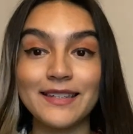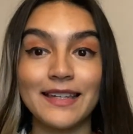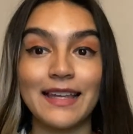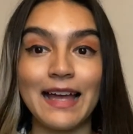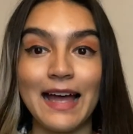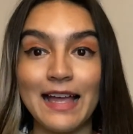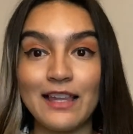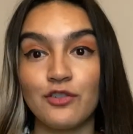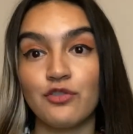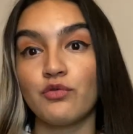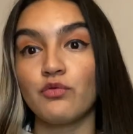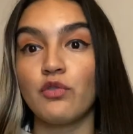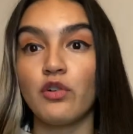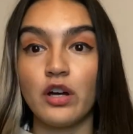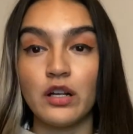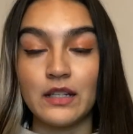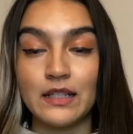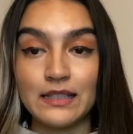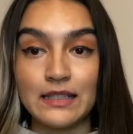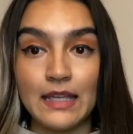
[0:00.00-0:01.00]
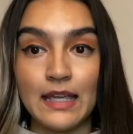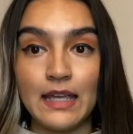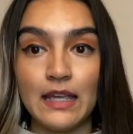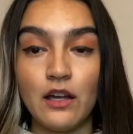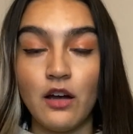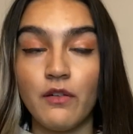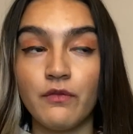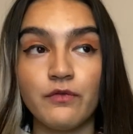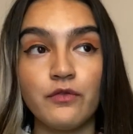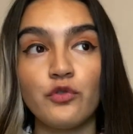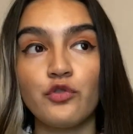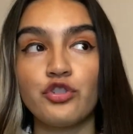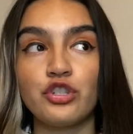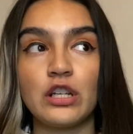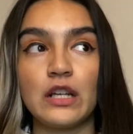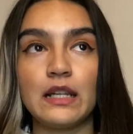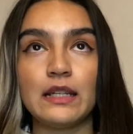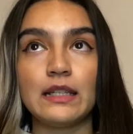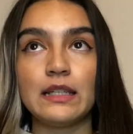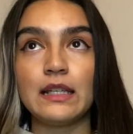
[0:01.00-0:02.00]
cancel on the day,
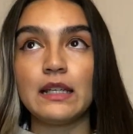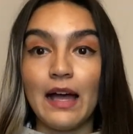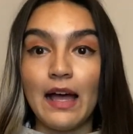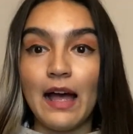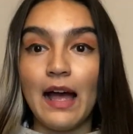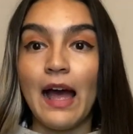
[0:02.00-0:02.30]
unfortunately.